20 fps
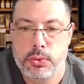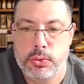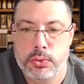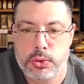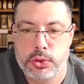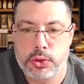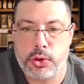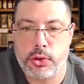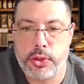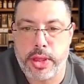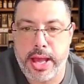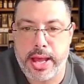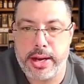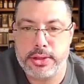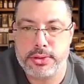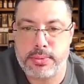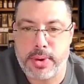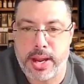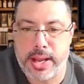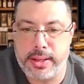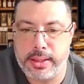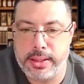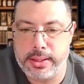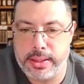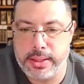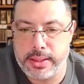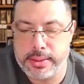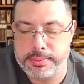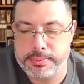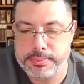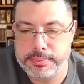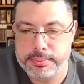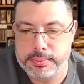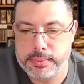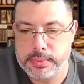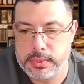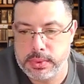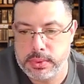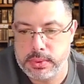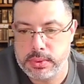So that is right, Linda.
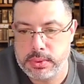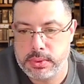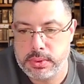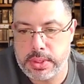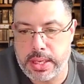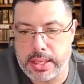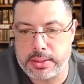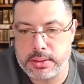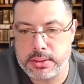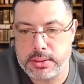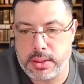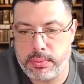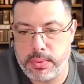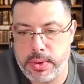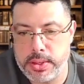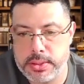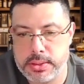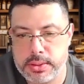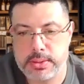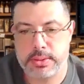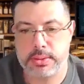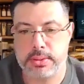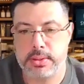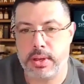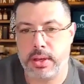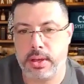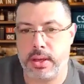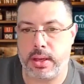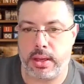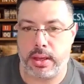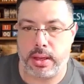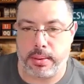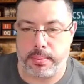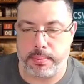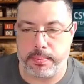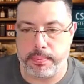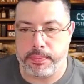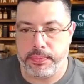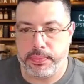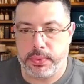That's the risks
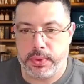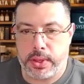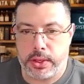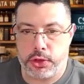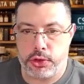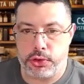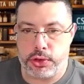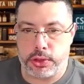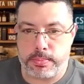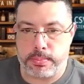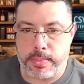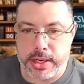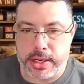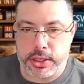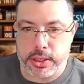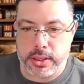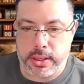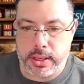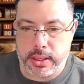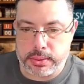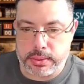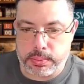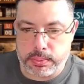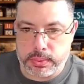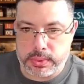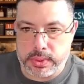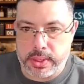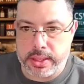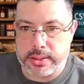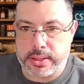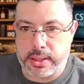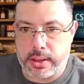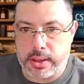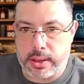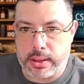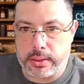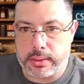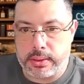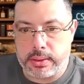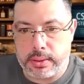that you just mentioned. That's things that
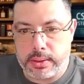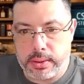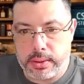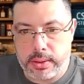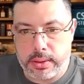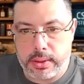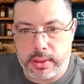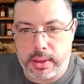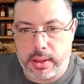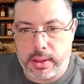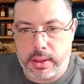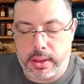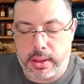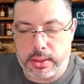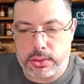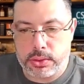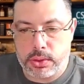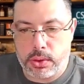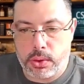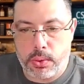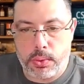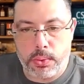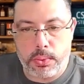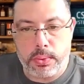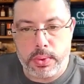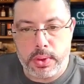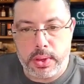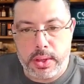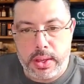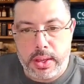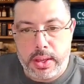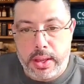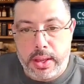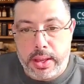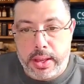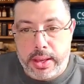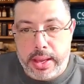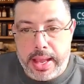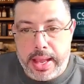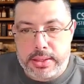can. So
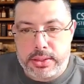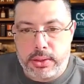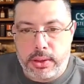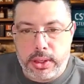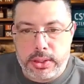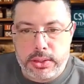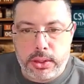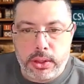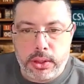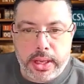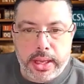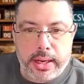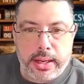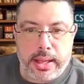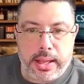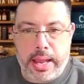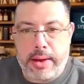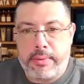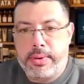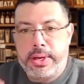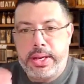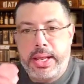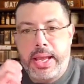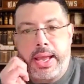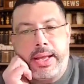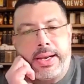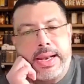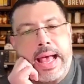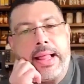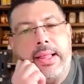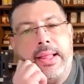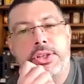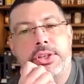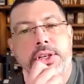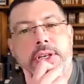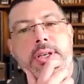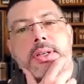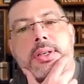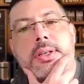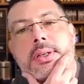let's look at an everyday
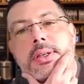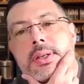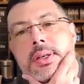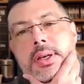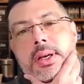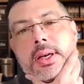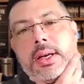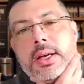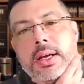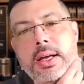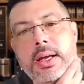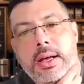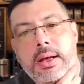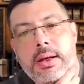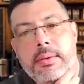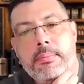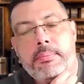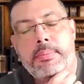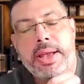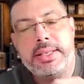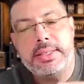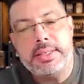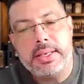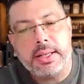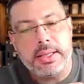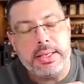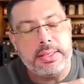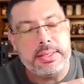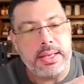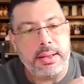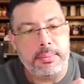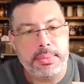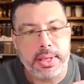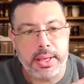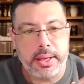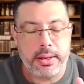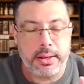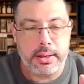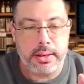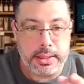analogy. Basically,
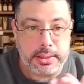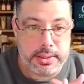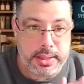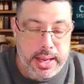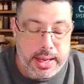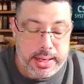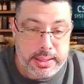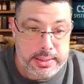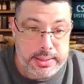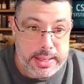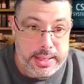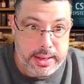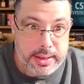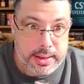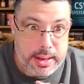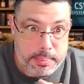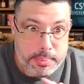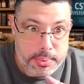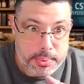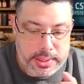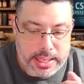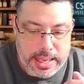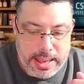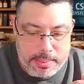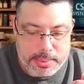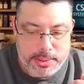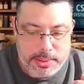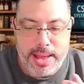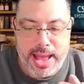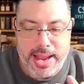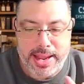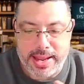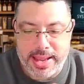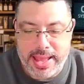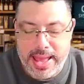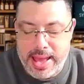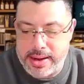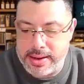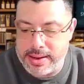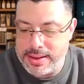something. Let's kind of take a couple steps back
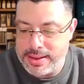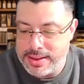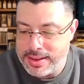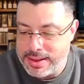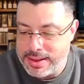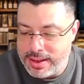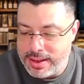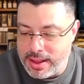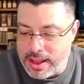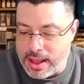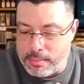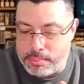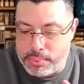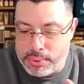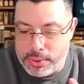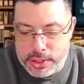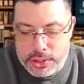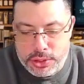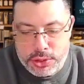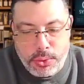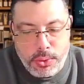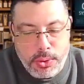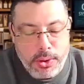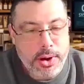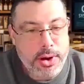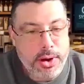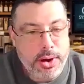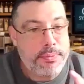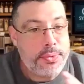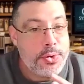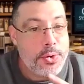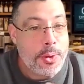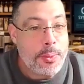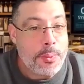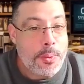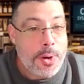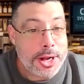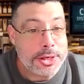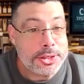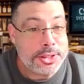again. I'm pretty sure if you are
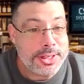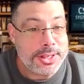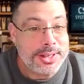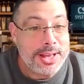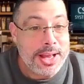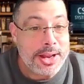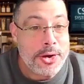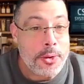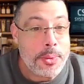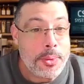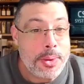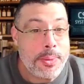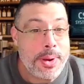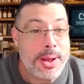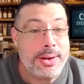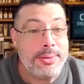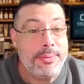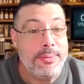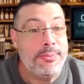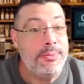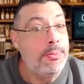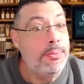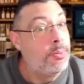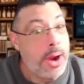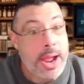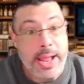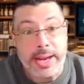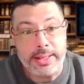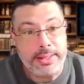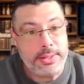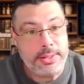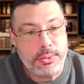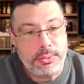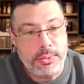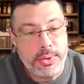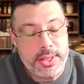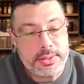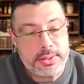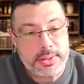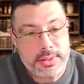watching, I know we went right into
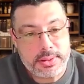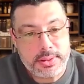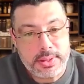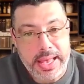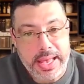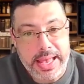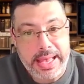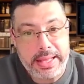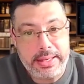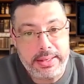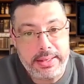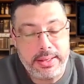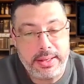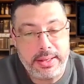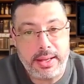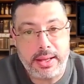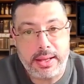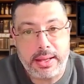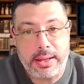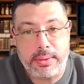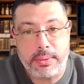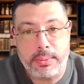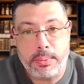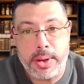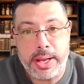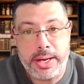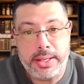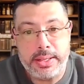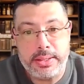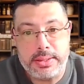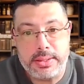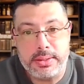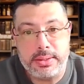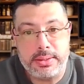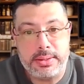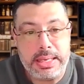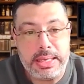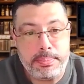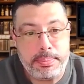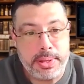risks and went into
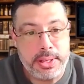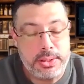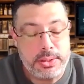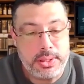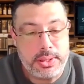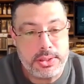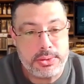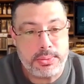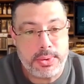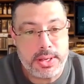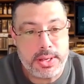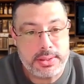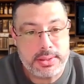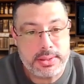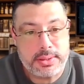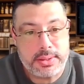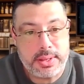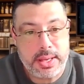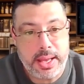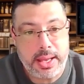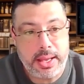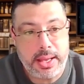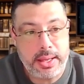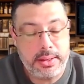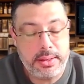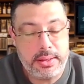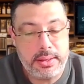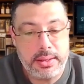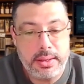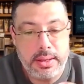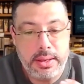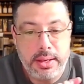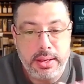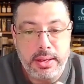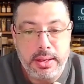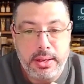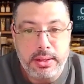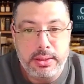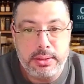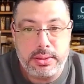deep into these risks and
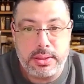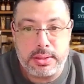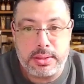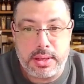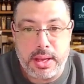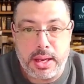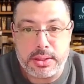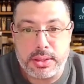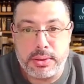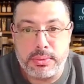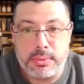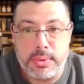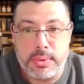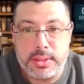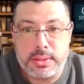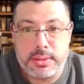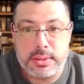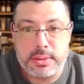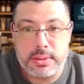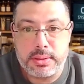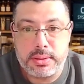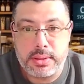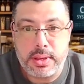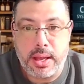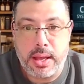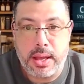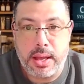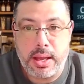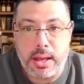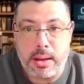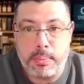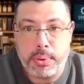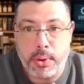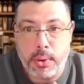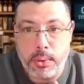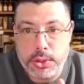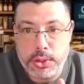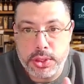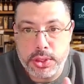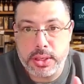discussing risks
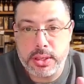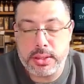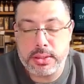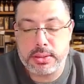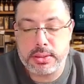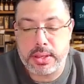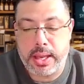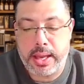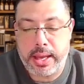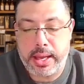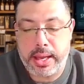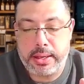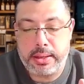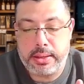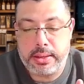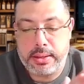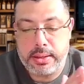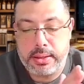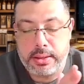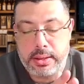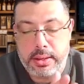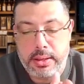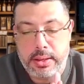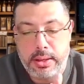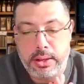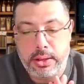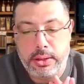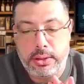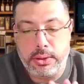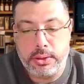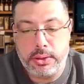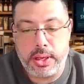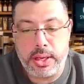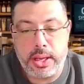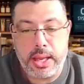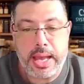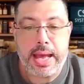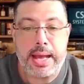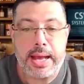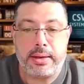approaches and
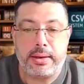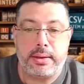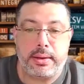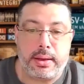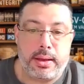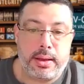looking at